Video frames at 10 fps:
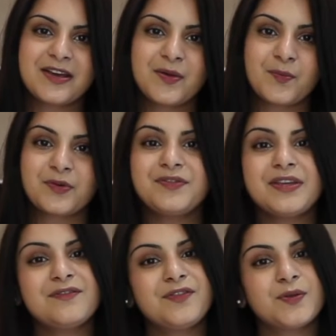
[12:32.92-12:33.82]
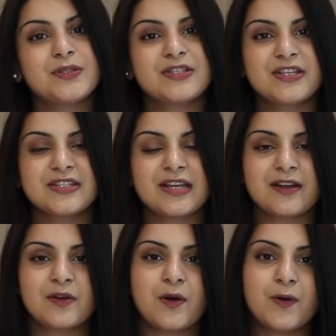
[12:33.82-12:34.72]
One of the influencers
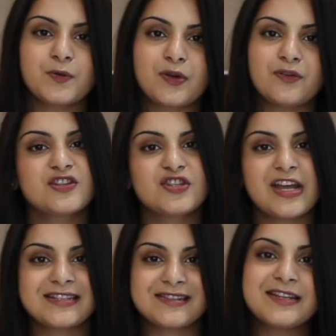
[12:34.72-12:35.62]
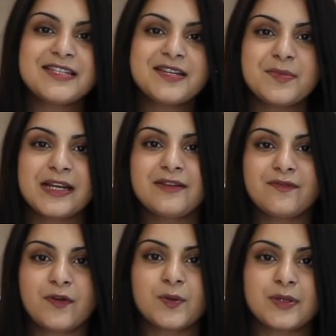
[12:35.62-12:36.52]
I got hold of, she has 19 million
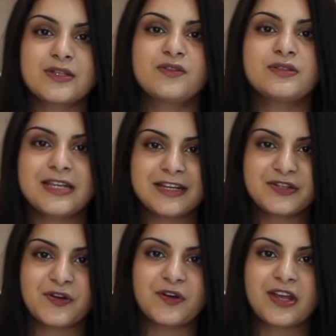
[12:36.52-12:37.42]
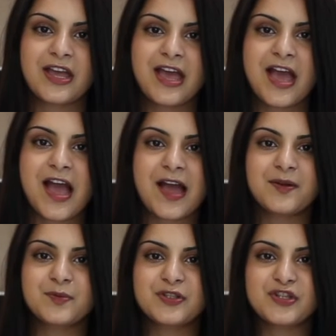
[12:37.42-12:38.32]
followers on TikTok
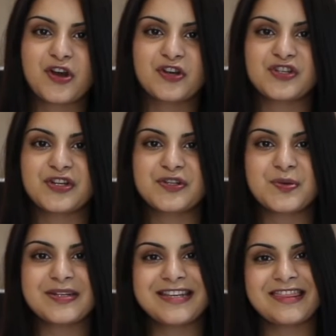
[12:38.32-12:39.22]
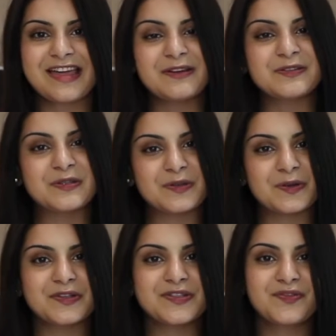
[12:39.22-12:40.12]
and was charging
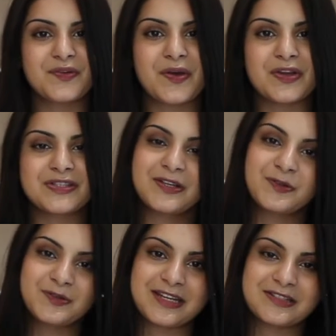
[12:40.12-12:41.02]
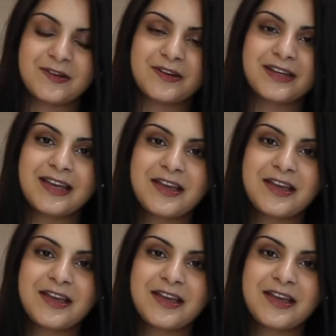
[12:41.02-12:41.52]
$20,000 for a single TikTok,